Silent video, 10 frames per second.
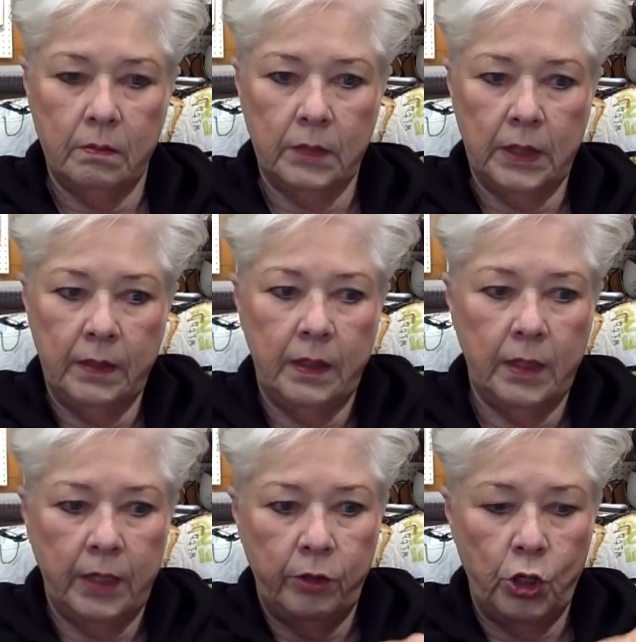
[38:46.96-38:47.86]
in
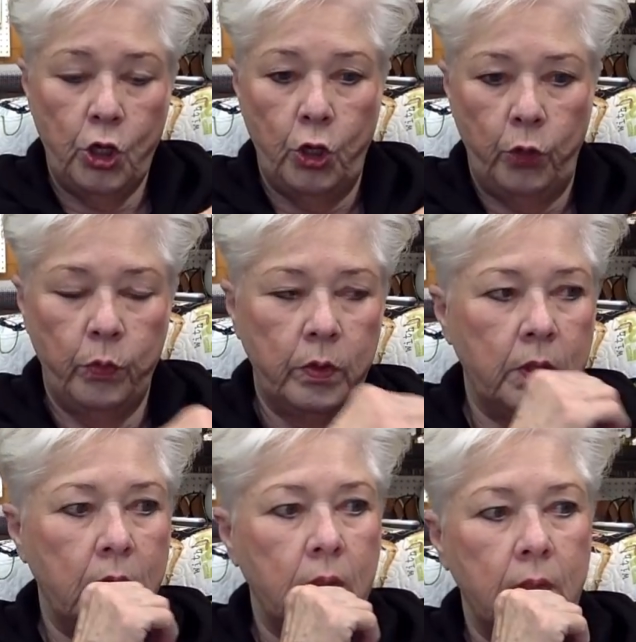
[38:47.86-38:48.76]
the U.
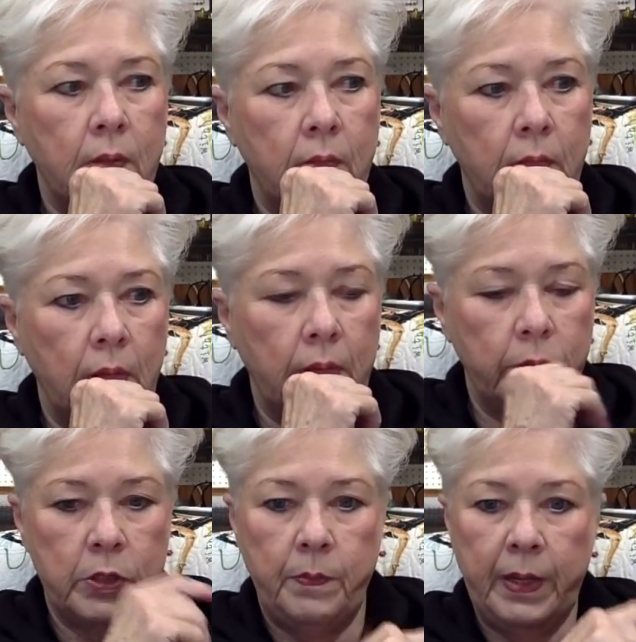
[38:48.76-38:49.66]
There
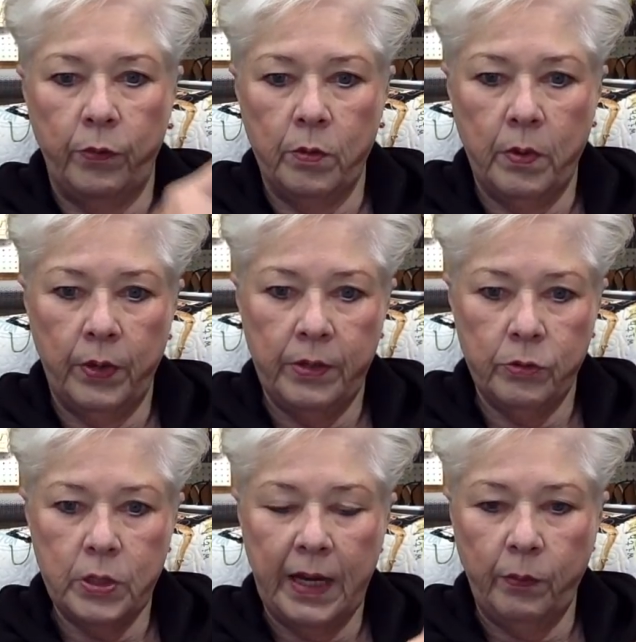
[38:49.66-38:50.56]
was a bedroom on either
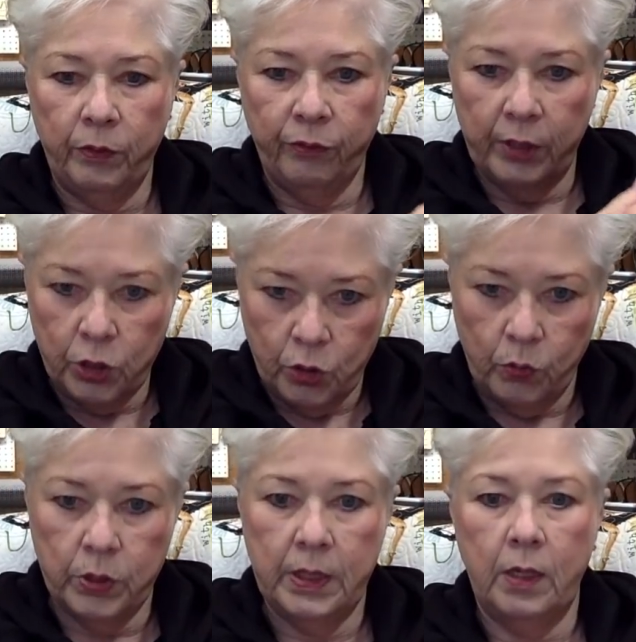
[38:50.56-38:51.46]
side with French
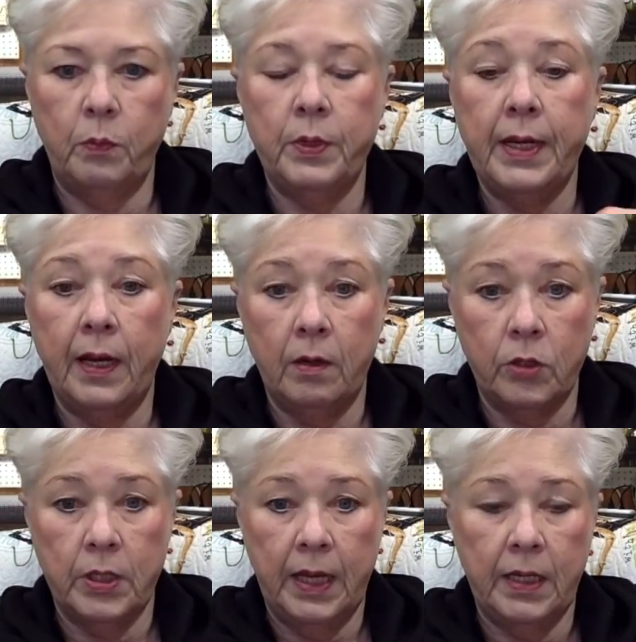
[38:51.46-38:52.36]
doors that opened out
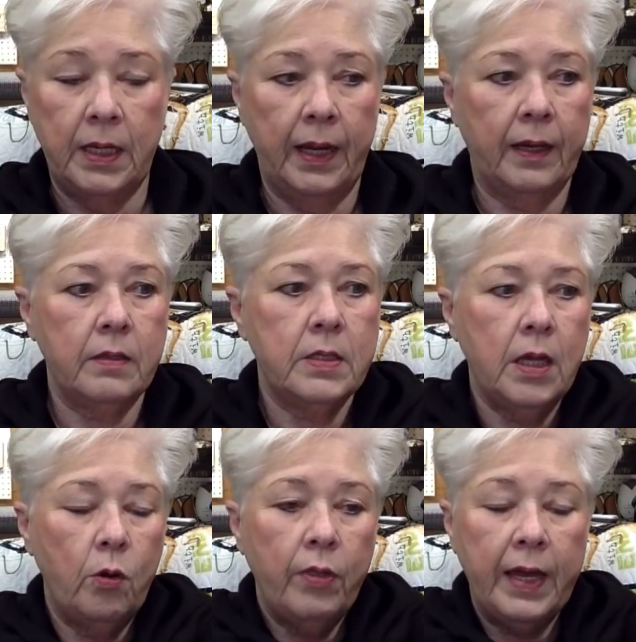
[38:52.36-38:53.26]
onto that deck.
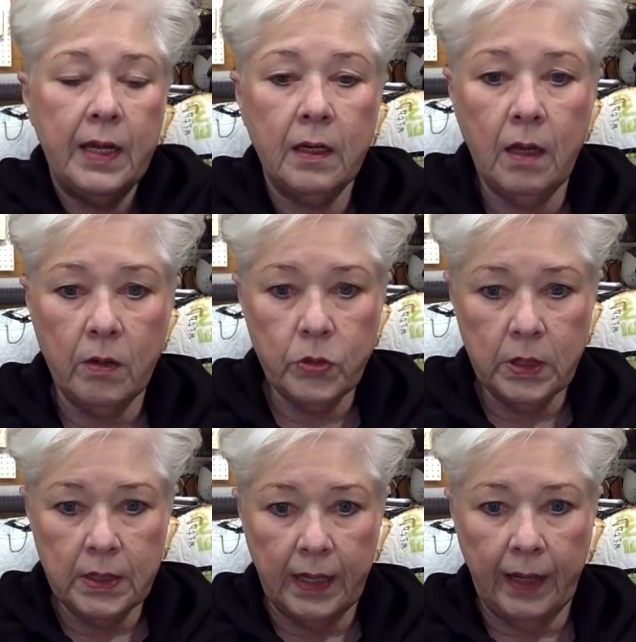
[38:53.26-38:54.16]
So they enclosed
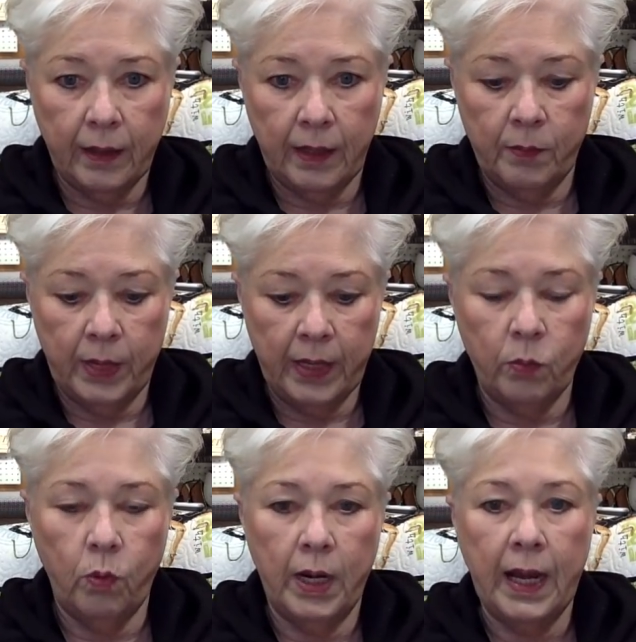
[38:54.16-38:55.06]
the deck and made
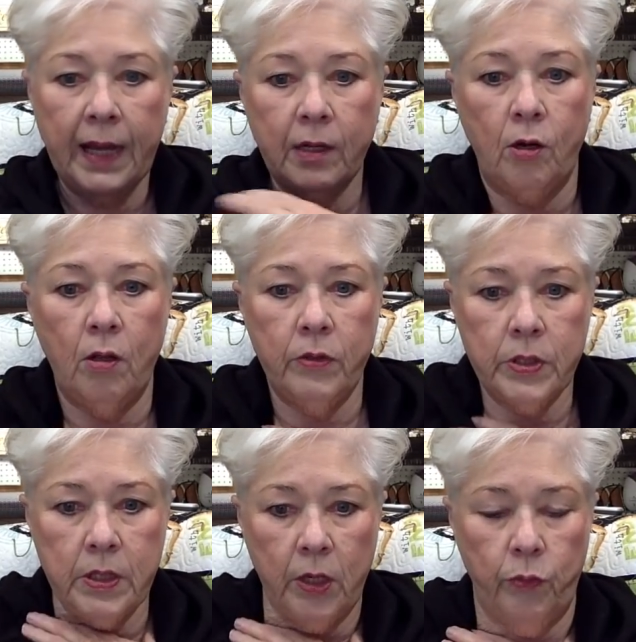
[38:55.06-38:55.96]
what I call the
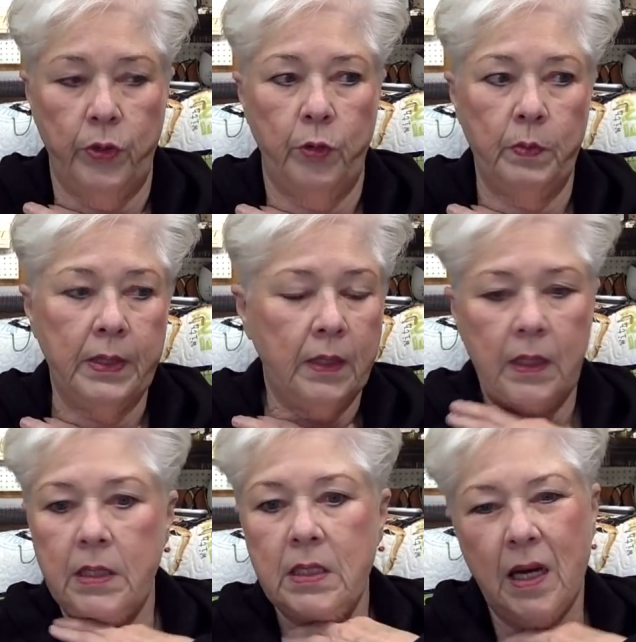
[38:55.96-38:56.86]
sunroom.
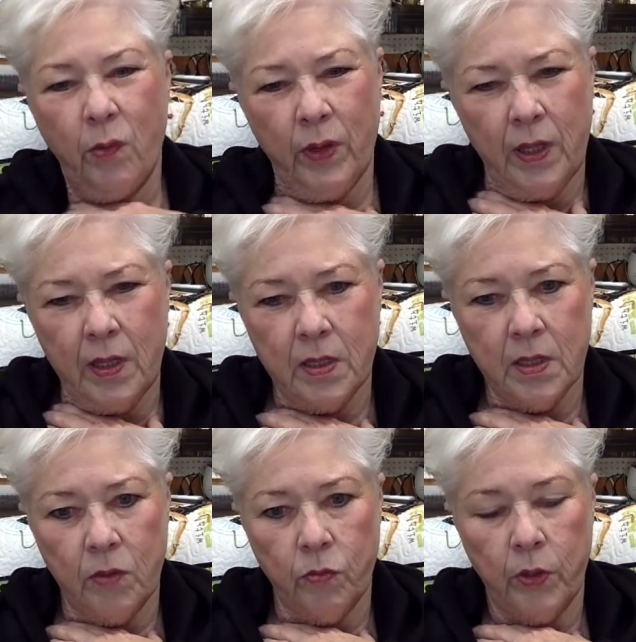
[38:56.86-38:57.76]
It's not really a
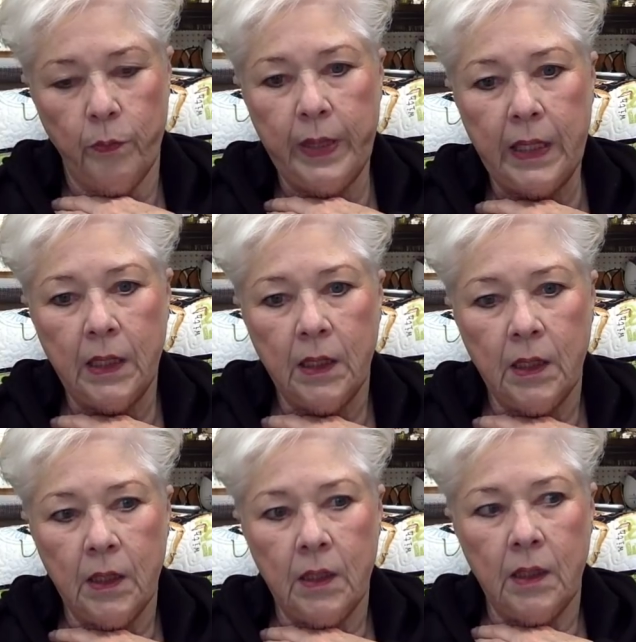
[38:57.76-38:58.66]
sunroom, but
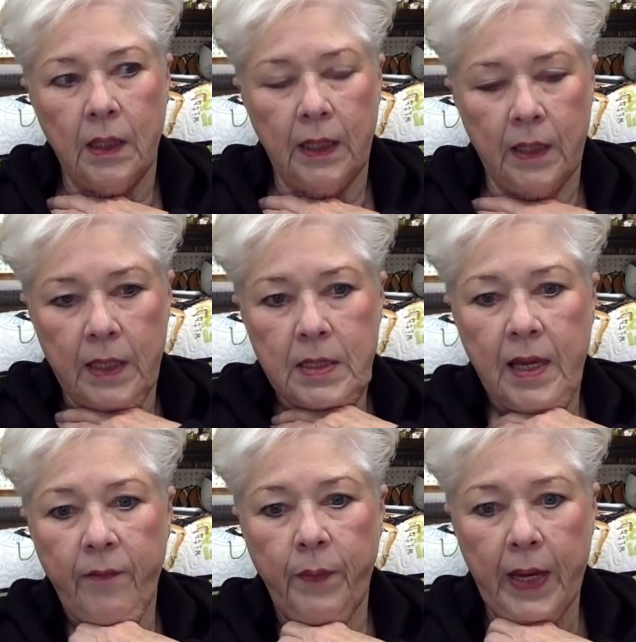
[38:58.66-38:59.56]
it does
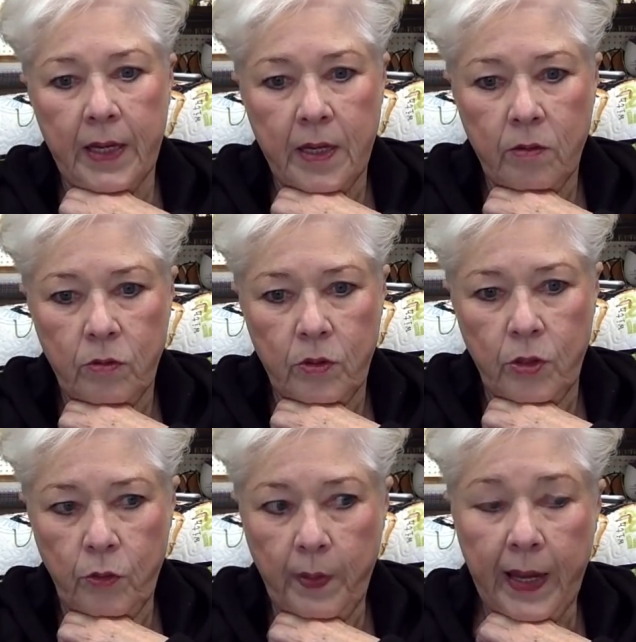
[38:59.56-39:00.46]
have
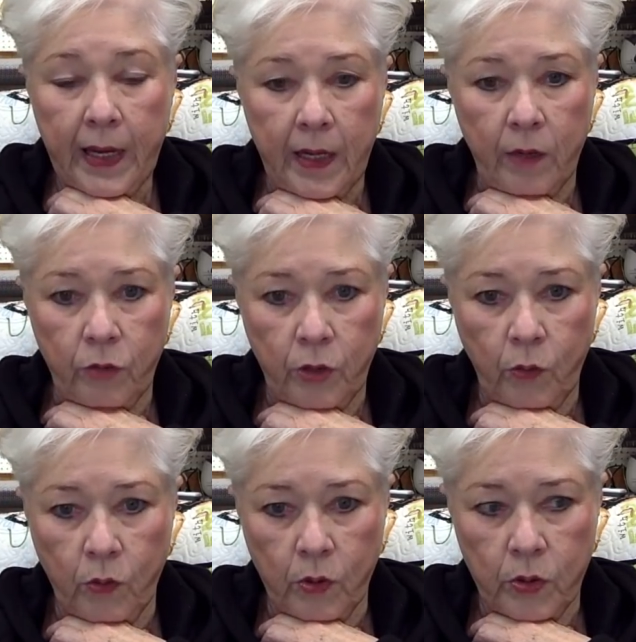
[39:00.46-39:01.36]
2 patio
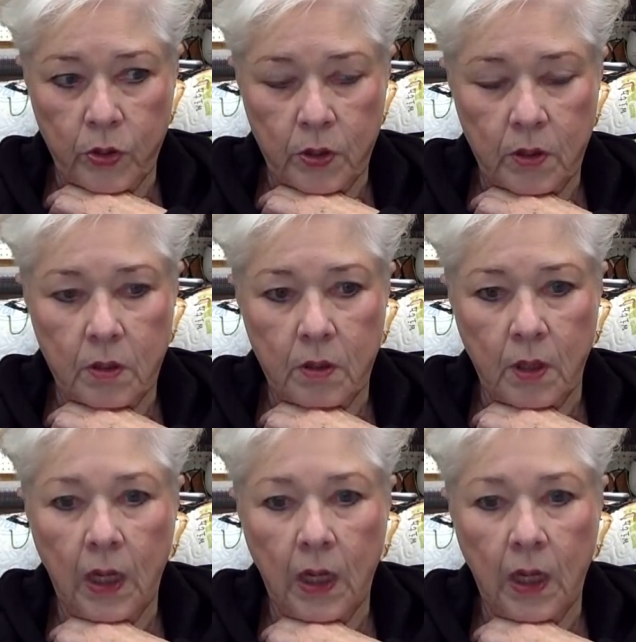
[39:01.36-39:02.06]
doors, the